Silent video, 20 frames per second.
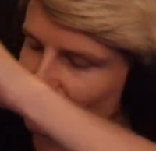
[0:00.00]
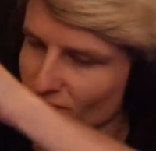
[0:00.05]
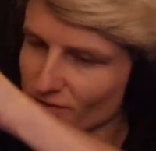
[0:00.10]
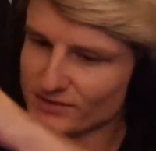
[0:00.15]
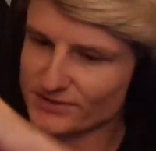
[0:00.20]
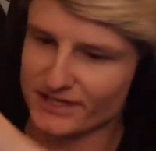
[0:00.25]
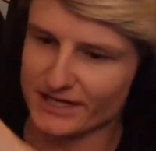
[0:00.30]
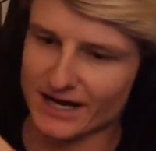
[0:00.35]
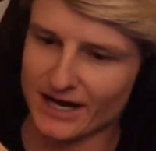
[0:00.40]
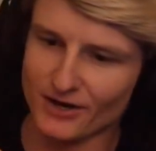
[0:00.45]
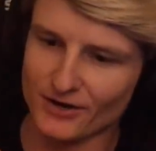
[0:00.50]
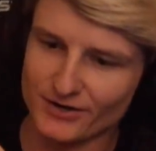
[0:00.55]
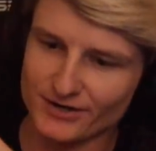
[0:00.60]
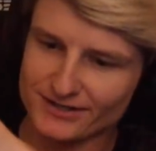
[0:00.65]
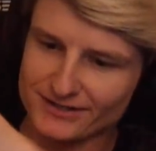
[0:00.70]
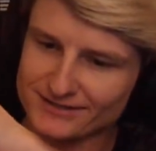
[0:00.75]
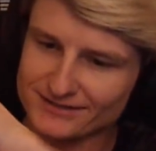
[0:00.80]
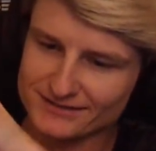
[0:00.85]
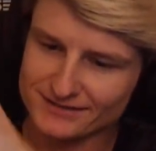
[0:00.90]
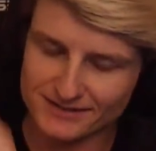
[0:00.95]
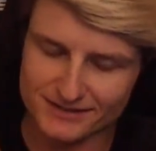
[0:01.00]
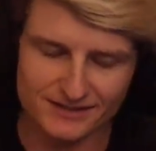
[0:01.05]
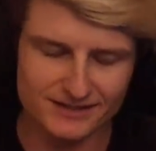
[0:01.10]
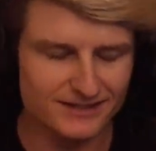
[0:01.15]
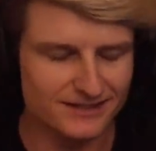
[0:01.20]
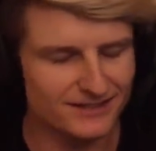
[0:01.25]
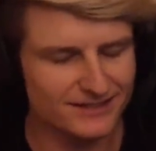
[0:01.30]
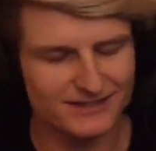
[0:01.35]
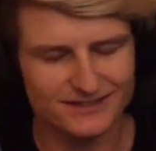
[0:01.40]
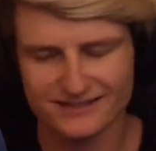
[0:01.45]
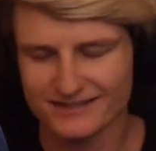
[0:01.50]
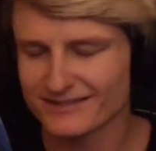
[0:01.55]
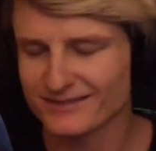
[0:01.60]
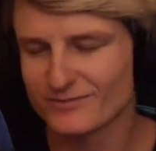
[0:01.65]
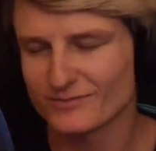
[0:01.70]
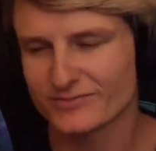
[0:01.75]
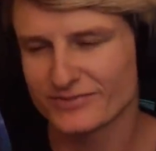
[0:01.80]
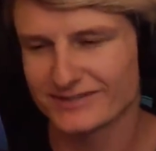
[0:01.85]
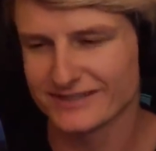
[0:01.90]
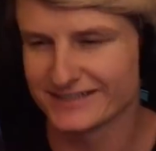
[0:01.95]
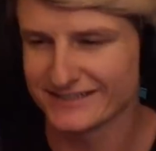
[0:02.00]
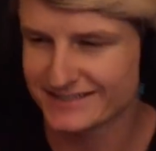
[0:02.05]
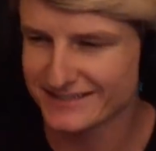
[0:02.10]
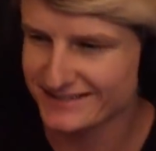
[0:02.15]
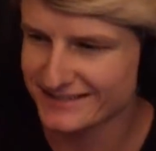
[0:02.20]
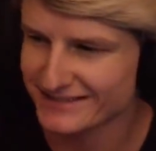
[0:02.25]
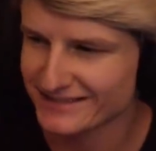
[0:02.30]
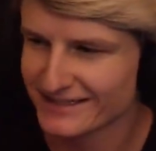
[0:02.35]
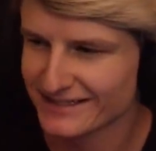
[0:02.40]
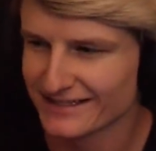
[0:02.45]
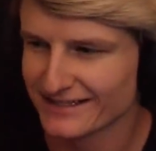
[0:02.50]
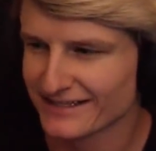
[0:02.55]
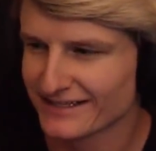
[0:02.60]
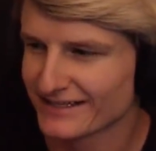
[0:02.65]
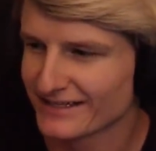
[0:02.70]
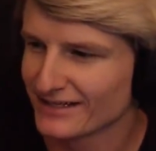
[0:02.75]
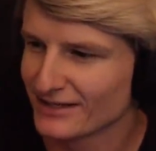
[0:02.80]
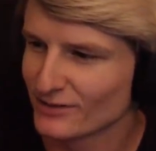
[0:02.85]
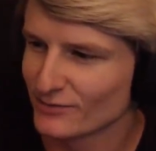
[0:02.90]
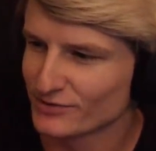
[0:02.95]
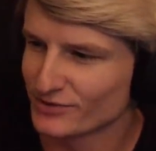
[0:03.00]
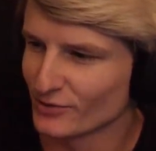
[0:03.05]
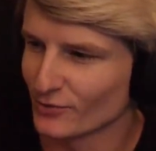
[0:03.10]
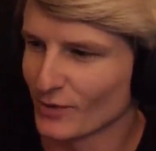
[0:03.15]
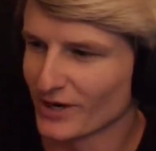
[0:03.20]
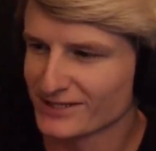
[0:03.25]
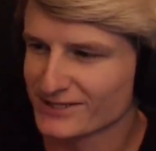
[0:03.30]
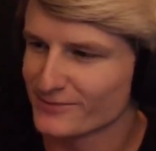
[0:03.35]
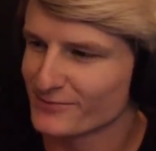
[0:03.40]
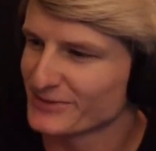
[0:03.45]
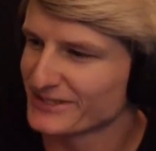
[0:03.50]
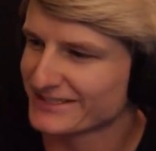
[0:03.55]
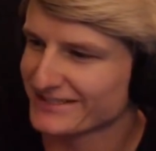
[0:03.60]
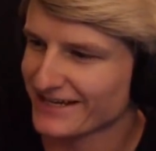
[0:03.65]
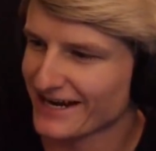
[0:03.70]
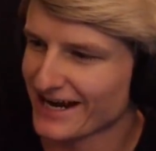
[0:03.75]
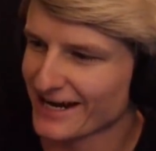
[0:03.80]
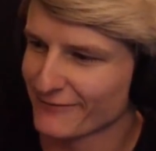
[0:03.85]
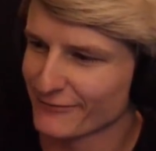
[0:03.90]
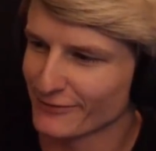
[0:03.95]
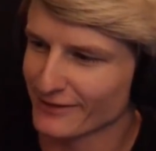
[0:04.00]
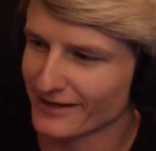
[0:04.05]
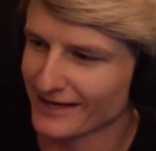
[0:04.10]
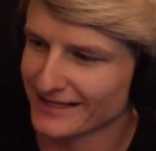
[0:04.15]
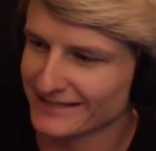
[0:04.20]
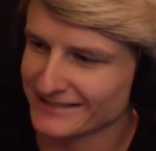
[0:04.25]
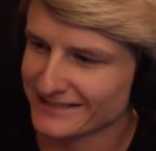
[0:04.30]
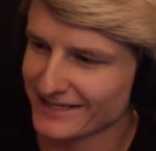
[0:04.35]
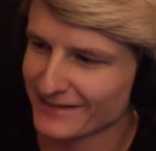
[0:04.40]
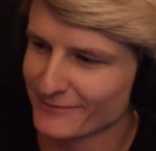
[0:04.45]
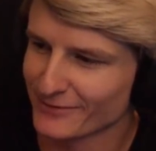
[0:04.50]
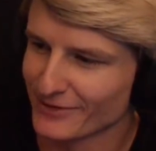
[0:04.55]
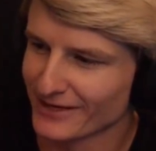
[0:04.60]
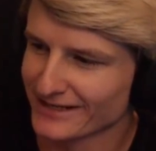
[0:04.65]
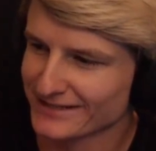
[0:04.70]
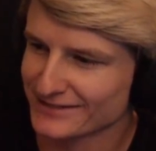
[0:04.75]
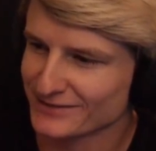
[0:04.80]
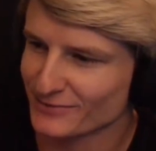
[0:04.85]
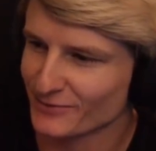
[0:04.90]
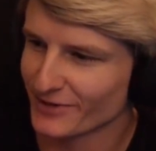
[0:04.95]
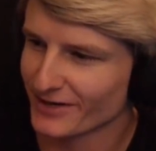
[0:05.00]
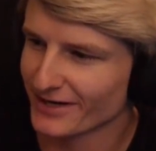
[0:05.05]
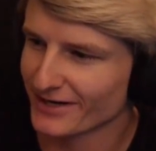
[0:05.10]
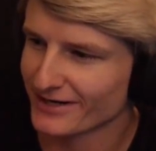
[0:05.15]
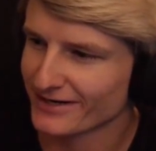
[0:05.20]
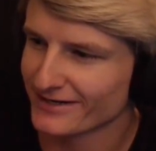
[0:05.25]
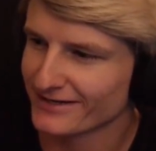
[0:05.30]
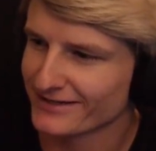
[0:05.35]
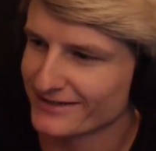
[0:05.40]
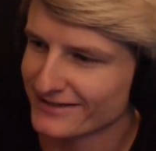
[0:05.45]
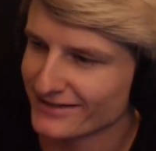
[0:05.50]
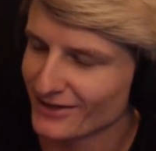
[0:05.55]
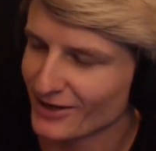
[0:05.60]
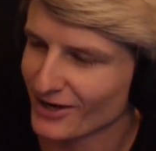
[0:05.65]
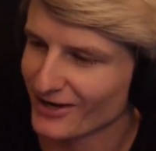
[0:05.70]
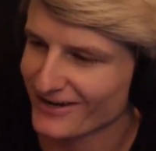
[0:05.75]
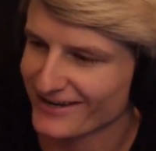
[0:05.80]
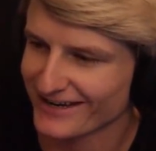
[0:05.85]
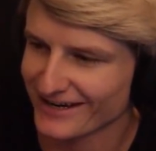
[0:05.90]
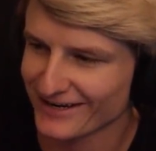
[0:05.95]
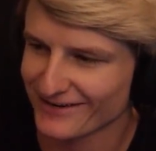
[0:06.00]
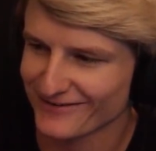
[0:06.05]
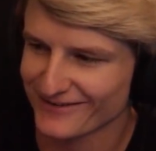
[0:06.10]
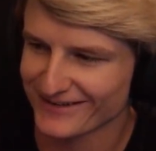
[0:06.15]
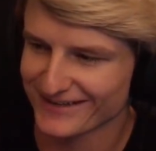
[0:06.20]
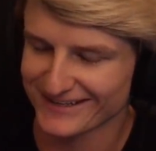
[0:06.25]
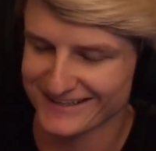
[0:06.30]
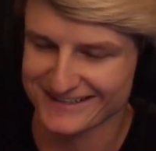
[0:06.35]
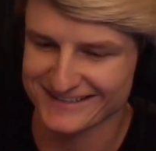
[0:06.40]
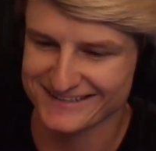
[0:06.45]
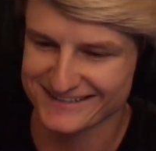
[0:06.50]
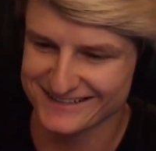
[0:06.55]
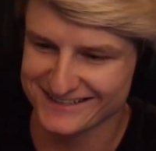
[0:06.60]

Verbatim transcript: Close it out, please. Dude, watch it be Sky for the last game, dude. I swear. Oh, okay, we're good.